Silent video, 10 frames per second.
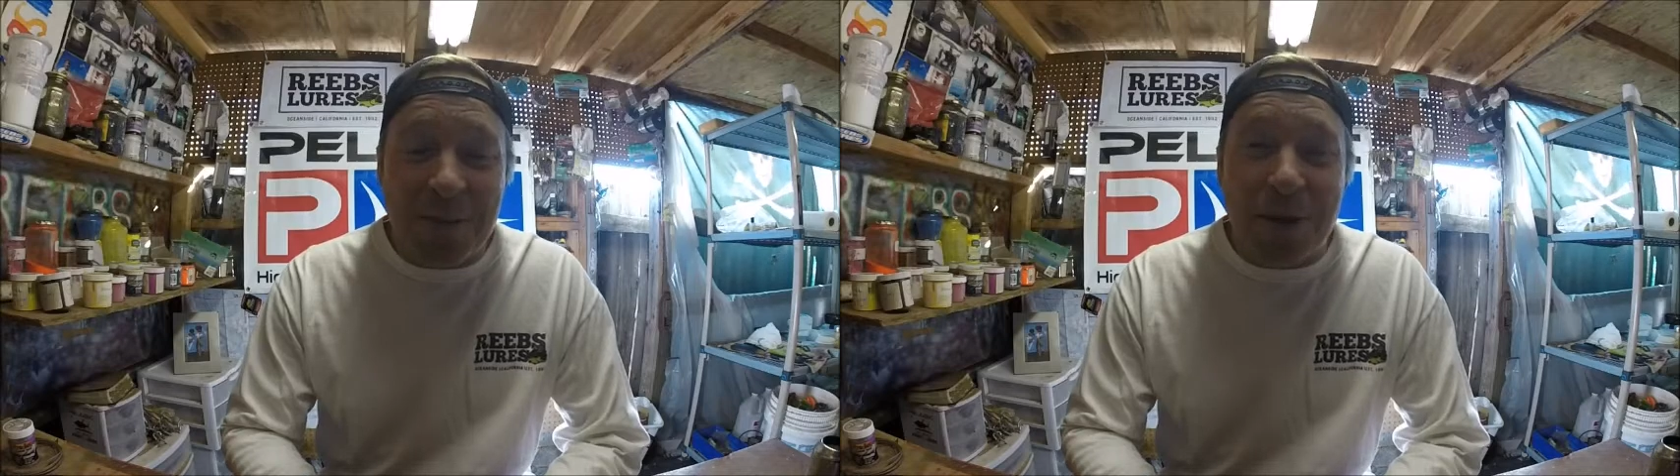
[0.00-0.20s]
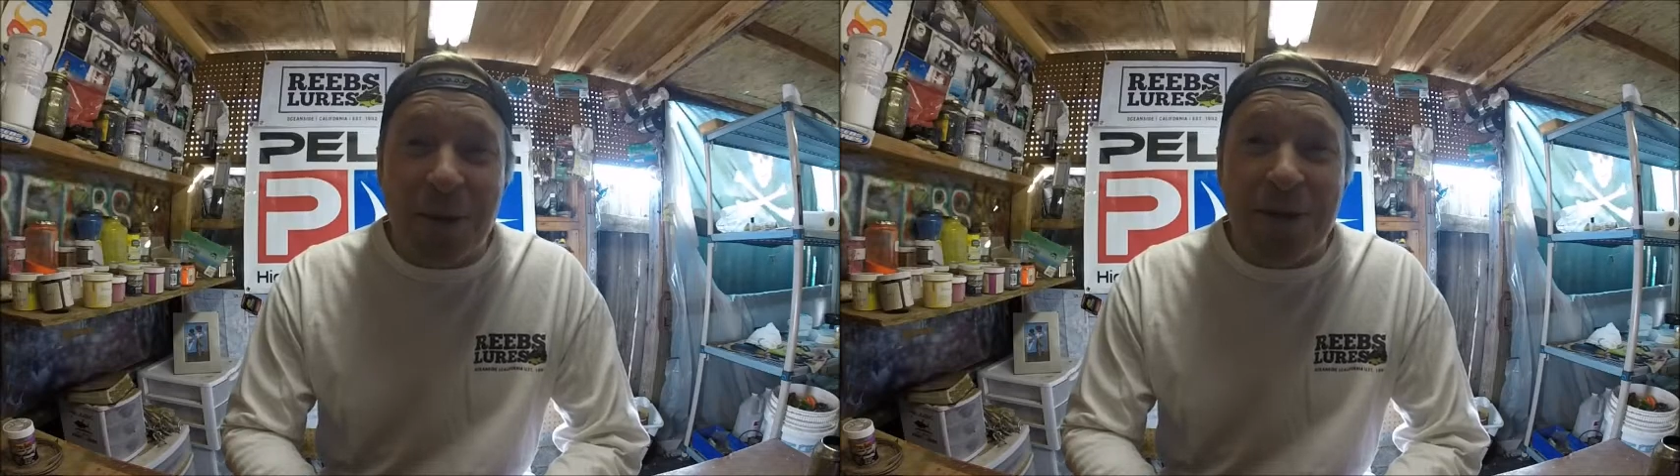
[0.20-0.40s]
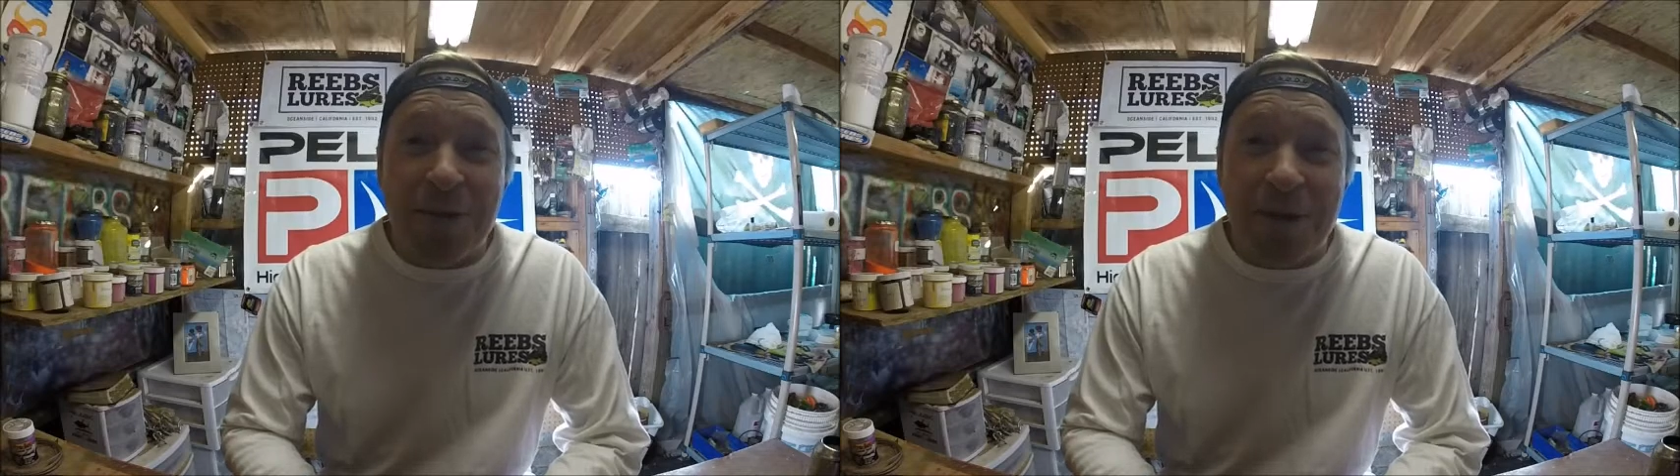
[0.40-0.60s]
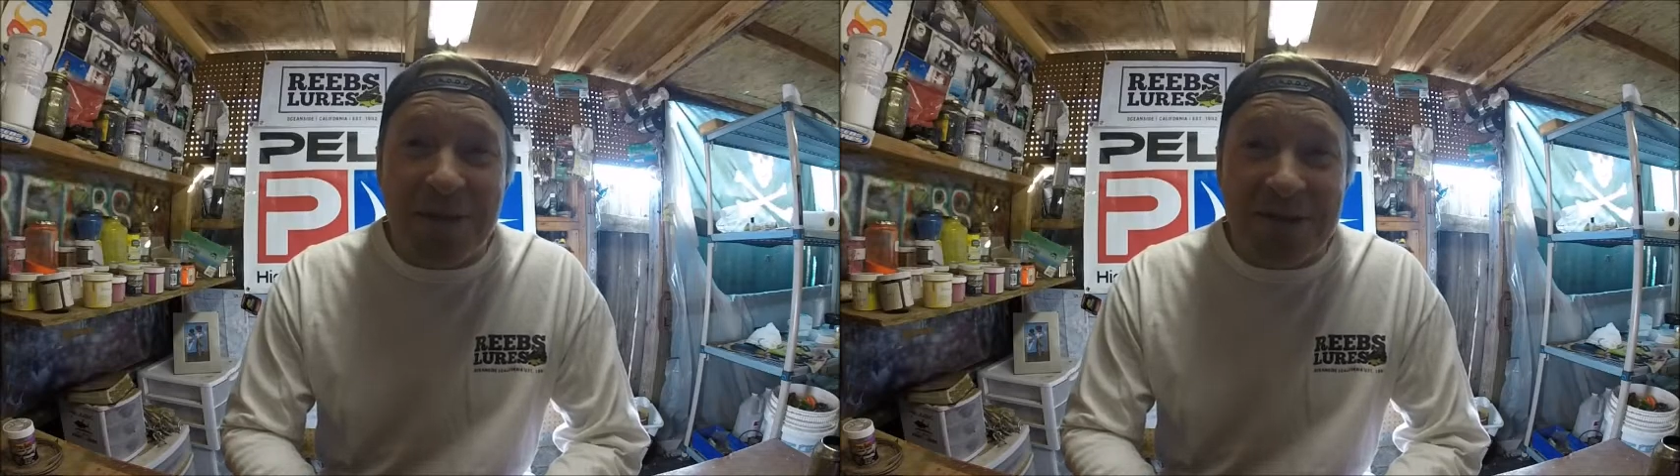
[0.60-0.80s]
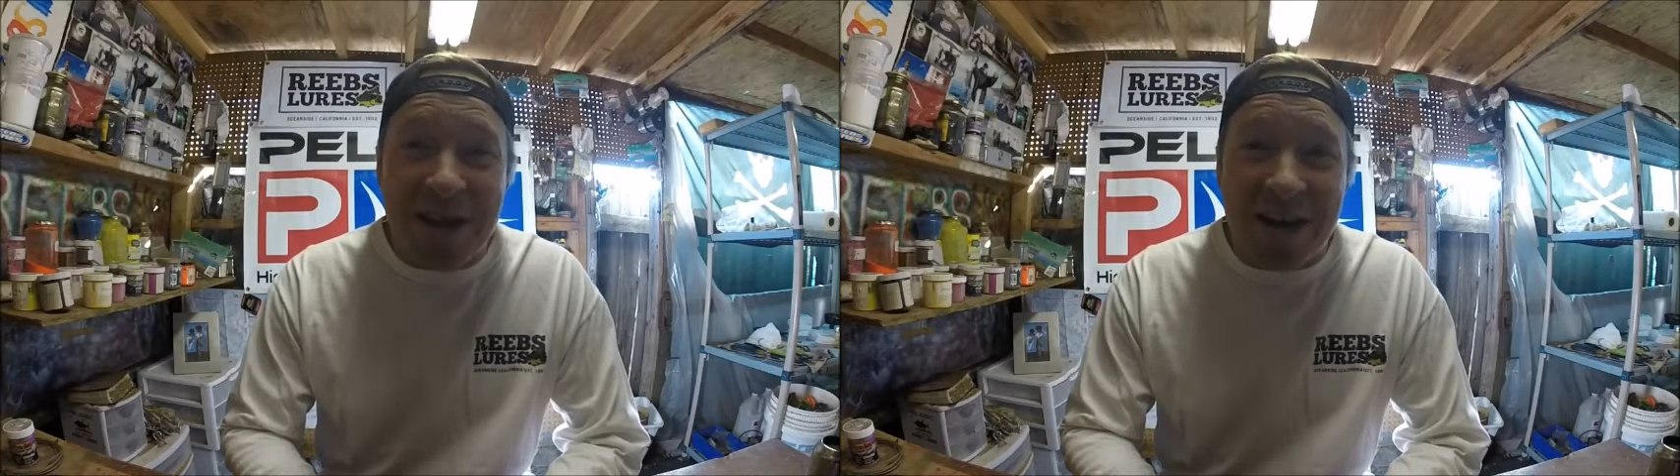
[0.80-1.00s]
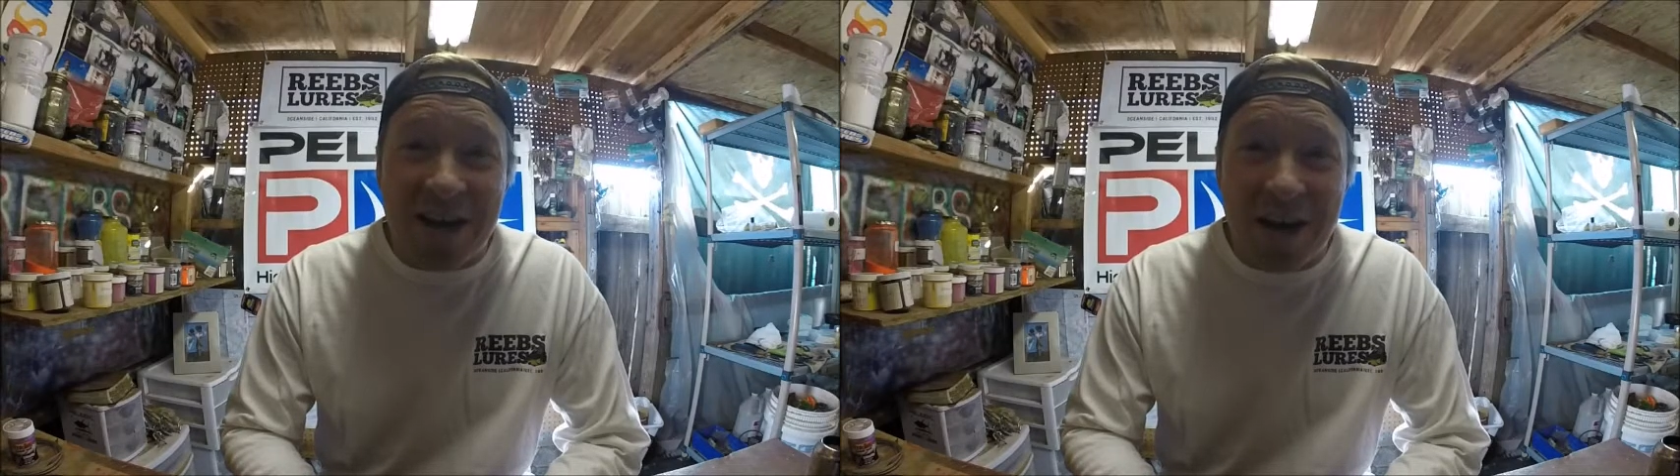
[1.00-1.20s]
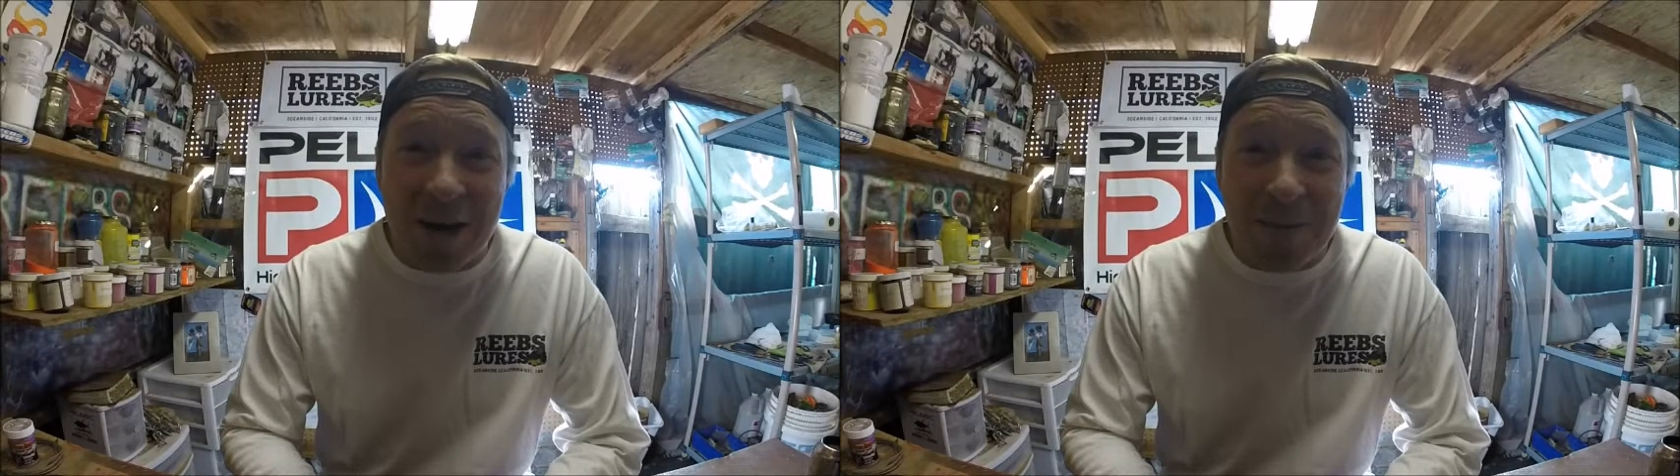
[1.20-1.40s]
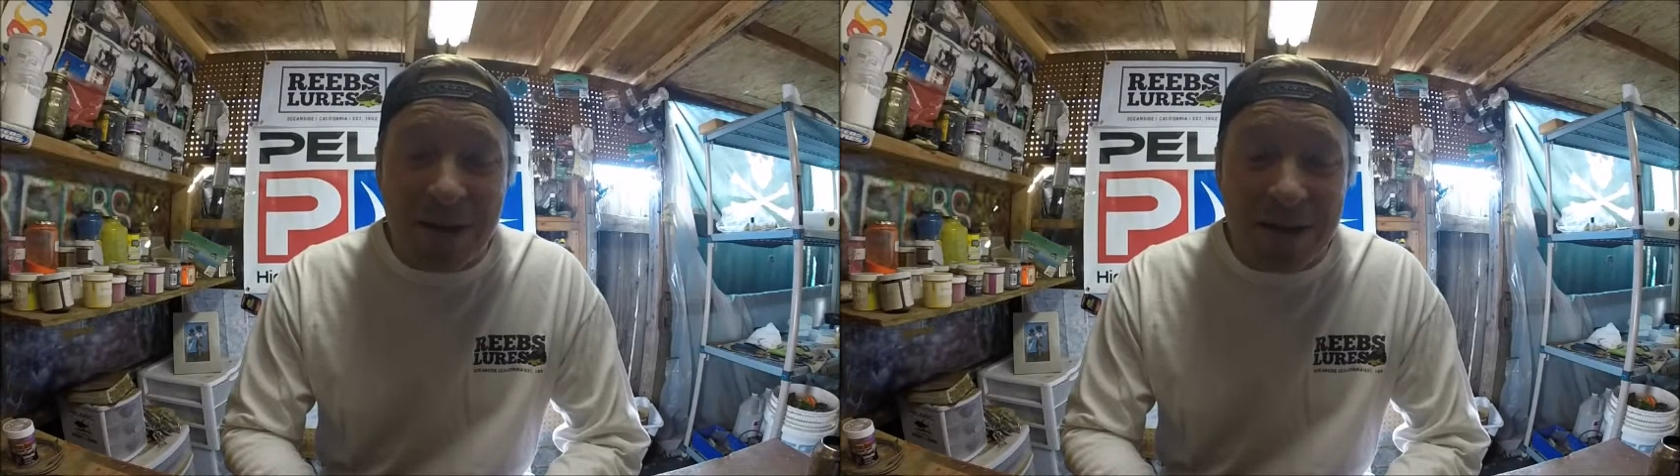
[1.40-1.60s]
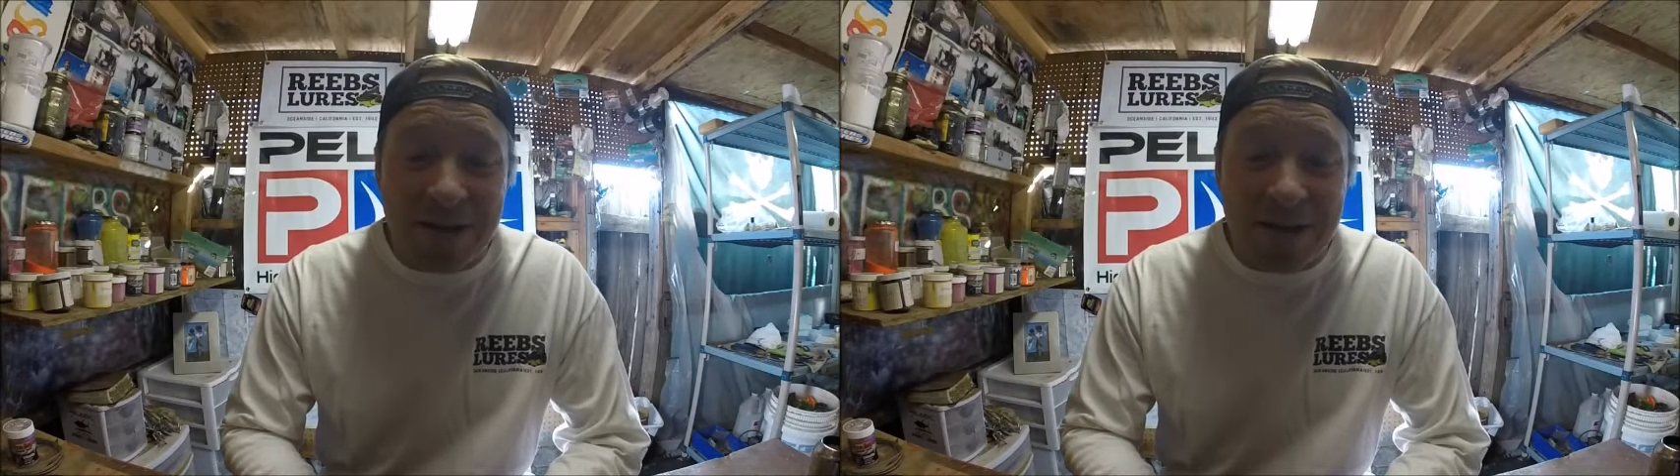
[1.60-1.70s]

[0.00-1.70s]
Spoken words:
bear with me if it's kind of comedy,